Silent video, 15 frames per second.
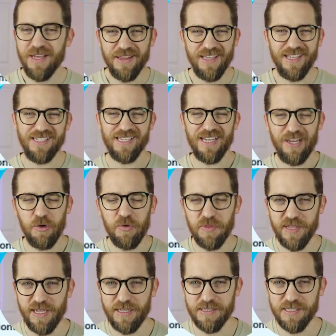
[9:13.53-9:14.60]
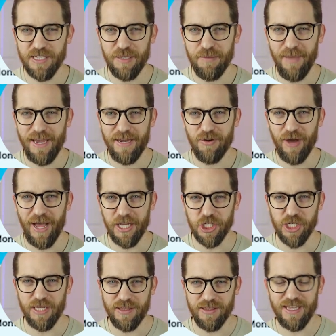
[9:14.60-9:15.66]
These are little things that you may not
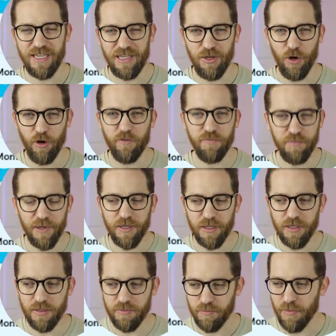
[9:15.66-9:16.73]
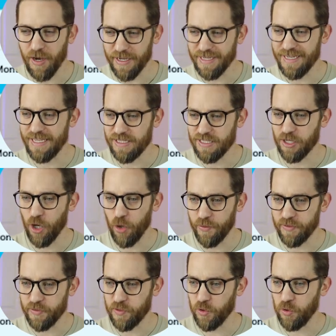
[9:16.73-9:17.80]
actually think of, but you might need to go
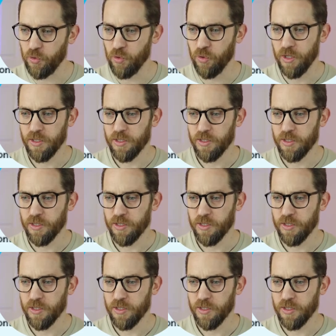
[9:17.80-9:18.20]
and do.